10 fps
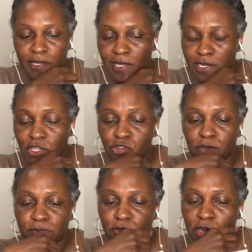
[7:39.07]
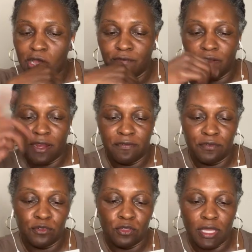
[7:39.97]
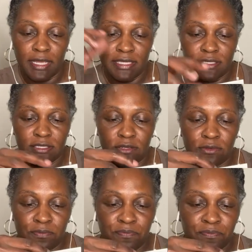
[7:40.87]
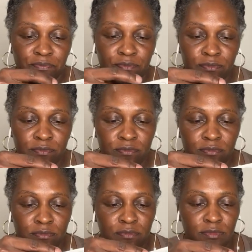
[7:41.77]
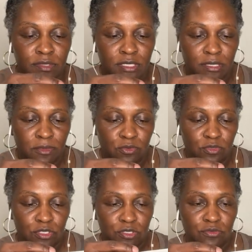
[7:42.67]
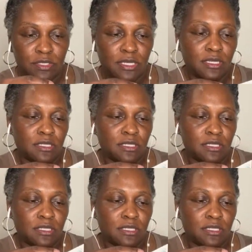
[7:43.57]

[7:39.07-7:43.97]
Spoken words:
And the cucumbers require full light, so I'm going to do that.